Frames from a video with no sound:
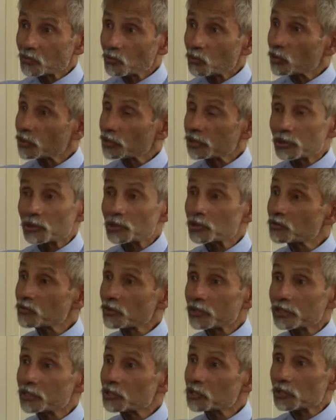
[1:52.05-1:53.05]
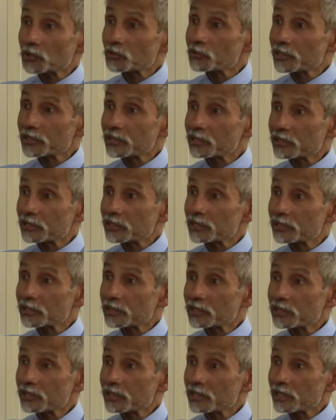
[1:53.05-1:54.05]
What a useful instrument it
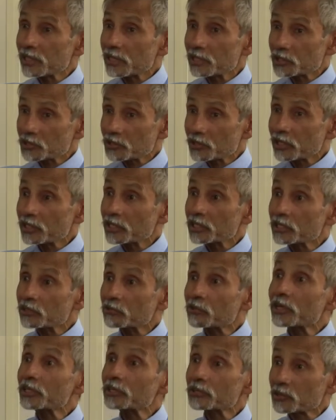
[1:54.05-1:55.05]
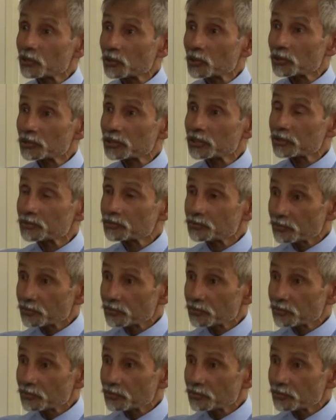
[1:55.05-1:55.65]
is, enshrining great thought.